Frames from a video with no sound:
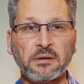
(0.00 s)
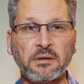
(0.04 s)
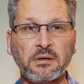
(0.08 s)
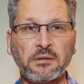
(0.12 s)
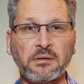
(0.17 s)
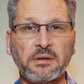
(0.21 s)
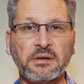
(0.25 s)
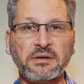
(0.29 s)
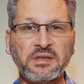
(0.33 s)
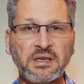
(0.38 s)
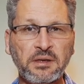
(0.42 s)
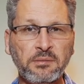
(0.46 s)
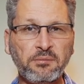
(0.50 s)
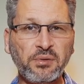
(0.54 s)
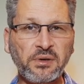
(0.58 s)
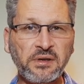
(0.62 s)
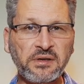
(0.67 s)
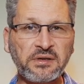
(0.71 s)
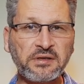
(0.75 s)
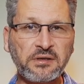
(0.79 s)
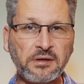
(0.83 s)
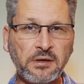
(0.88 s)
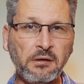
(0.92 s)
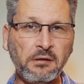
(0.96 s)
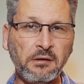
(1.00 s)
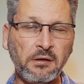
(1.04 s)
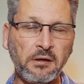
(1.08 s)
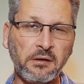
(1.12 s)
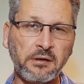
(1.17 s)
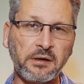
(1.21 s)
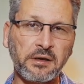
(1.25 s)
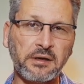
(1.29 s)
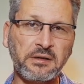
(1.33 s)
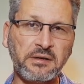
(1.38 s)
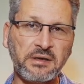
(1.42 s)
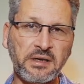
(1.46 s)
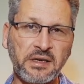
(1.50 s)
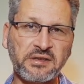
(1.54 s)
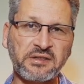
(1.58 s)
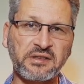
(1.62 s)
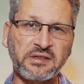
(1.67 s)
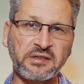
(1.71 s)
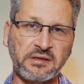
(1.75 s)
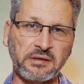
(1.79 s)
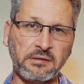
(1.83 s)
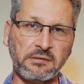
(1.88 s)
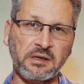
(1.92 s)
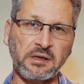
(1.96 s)
The temple is no longer
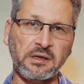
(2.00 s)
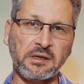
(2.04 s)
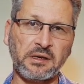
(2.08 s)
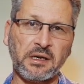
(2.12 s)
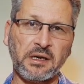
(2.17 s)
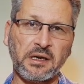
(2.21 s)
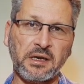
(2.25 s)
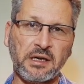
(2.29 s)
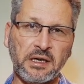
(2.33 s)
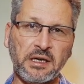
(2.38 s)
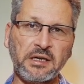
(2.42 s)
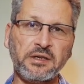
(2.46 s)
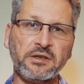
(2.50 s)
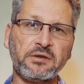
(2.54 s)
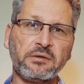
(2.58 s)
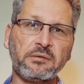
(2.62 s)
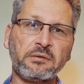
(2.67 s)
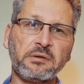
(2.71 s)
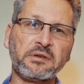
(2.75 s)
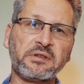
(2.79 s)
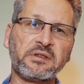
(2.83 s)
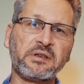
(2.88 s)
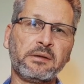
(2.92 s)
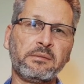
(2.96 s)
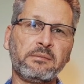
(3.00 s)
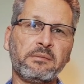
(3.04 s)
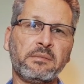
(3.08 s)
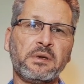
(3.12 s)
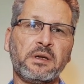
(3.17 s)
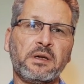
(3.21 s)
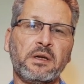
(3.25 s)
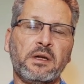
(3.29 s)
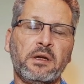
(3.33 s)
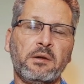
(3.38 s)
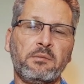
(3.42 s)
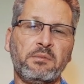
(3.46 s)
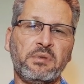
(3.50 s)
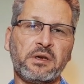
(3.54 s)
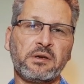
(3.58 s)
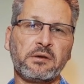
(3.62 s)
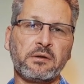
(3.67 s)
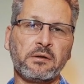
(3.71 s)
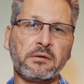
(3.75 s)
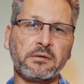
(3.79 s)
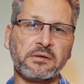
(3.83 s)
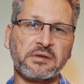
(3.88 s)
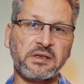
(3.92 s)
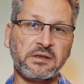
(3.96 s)
necessary in Jerusalem
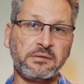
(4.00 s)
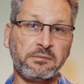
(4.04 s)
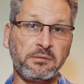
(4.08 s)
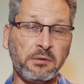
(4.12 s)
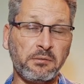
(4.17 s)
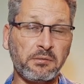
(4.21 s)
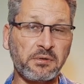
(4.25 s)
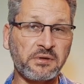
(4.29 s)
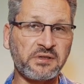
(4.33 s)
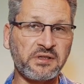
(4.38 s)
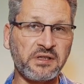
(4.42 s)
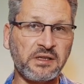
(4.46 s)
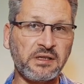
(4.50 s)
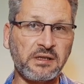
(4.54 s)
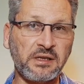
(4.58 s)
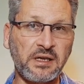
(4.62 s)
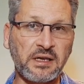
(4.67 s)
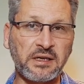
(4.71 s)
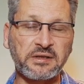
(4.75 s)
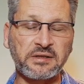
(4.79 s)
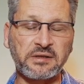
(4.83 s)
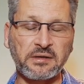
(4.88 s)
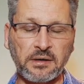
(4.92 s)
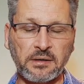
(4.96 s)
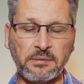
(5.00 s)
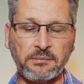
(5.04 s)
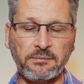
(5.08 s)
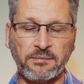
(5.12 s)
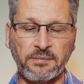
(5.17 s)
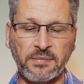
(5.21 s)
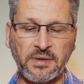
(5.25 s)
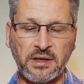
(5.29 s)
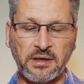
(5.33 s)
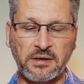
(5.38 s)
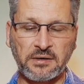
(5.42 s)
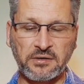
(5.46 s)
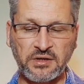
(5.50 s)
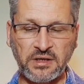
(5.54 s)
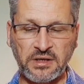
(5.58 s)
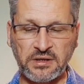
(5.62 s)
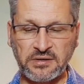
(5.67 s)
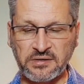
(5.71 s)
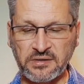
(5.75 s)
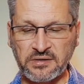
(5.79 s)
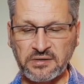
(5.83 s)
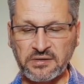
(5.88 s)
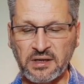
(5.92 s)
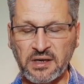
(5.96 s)
because, as we will see next time,
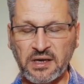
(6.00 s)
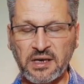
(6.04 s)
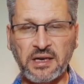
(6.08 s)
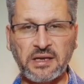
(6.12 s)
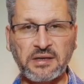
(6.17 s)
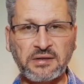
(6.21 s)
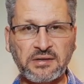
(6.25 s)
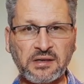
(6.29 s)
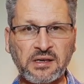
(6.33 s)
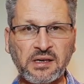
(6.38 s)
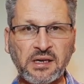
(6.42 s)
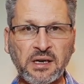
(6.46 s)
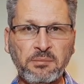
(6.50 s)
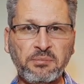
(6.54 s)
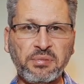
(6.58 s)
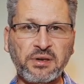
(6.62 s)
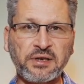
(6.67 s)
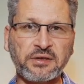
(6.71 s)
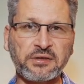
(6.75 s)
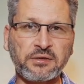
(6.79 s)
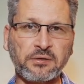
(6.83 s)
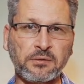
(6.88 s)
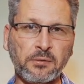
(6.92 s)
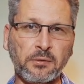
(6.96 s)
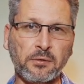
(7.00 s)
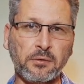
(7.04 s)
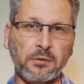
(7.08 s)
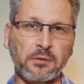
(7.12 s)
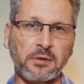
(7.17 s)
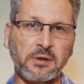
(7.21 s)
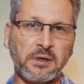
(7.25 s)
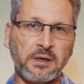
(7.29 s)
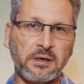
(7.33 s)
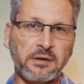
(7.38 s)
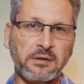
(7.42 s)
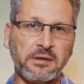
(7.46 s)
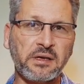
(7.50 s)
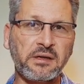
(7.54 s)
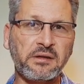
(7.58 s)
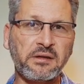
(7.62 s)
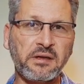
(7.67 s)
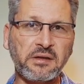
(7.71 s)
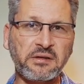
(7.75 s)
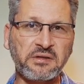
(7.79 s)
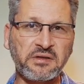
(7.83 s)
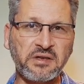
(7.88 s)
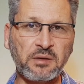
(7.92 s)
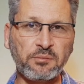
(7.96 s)
Jesus has accomplished all that
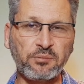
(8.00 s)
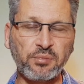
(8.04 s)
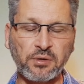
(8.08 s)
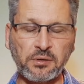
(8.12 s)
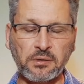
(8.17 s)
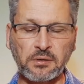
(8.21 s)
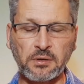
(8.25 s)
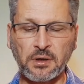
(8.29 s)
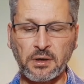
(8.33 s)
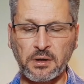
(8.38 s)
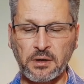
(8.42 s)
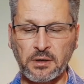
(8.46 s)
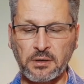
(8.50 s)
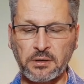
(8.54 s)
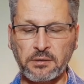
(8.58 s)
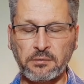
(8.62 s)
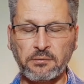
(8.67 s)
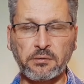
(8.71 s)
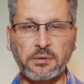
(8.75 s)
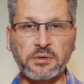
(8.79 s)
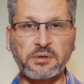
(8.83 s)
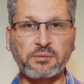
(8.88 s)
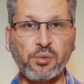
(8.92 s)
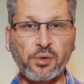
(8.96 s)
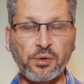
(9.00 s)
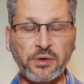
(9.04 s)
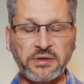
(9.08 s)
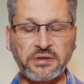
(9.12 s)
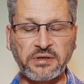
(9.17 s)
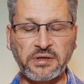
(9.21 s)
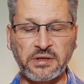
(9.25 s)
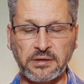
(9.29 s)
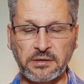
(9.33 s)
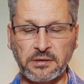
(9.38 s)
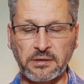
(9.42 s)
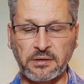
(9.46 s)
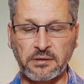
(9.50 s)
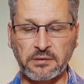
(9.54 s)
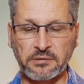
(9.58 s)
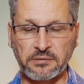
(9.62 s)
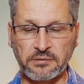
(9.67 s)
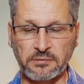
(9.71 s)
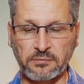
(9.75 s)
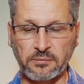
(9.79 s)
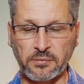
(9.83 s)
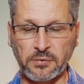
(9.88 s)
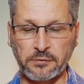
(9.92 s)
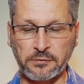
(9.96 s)
that temple was pointing
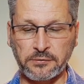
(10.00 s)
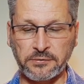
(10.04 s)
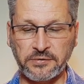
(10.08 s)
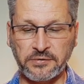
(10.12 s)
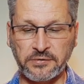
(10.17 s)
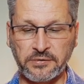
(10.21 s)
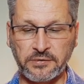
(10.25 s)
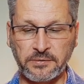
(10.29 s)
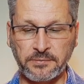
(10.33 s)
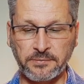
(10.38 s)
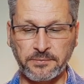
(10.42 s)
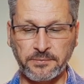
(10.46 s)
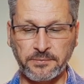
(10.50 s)
towards.